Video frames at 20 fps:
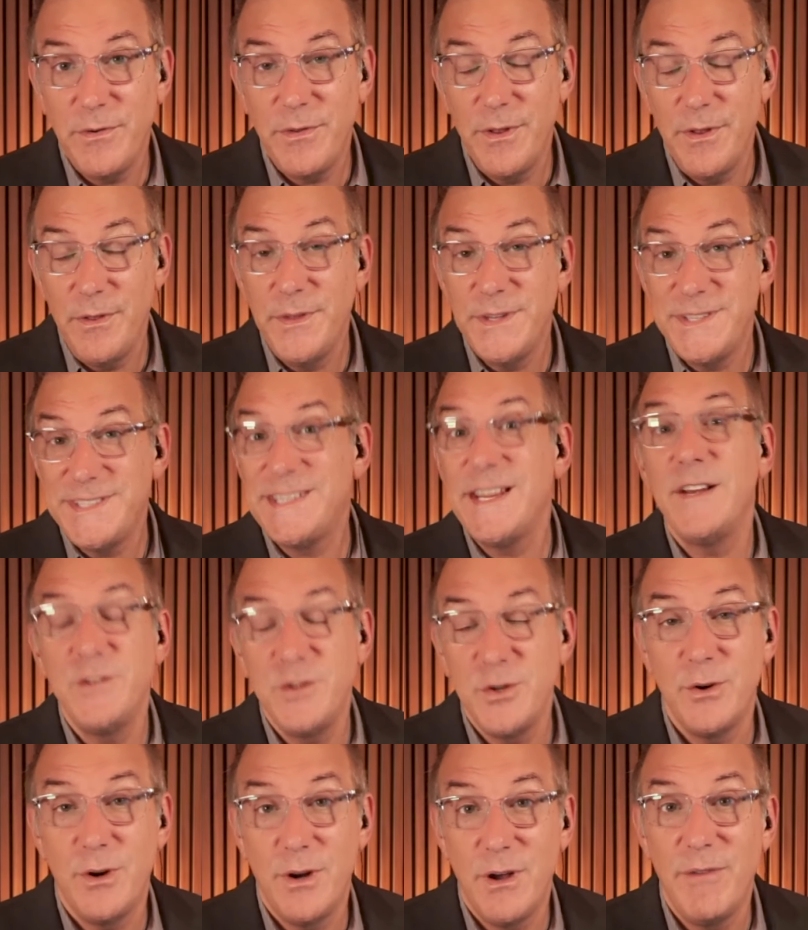the
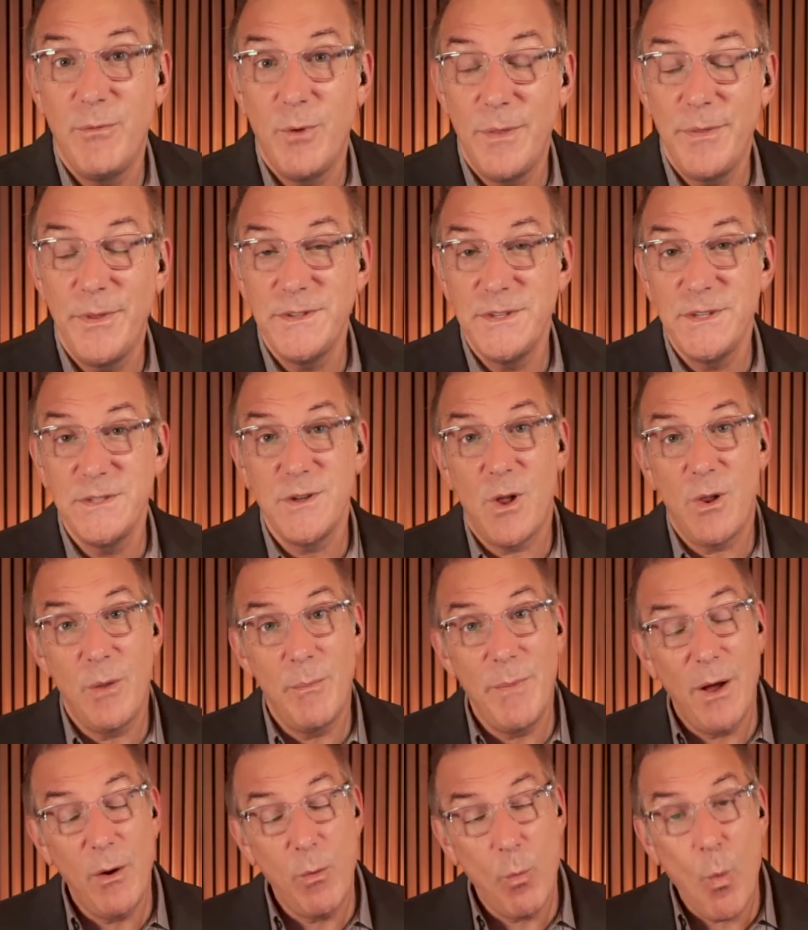center of what this is all
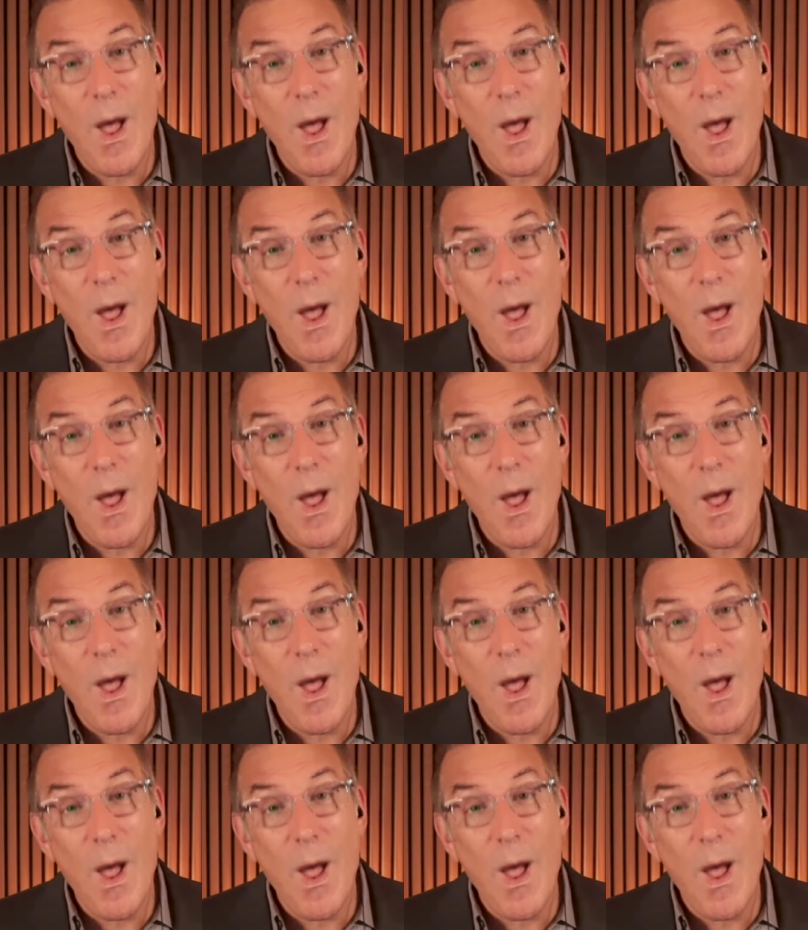about,